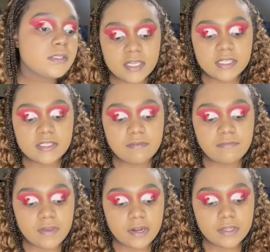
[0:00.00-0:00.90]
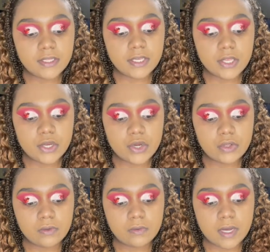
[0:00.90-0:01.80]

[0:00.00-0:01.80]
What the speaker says: It's fairly new.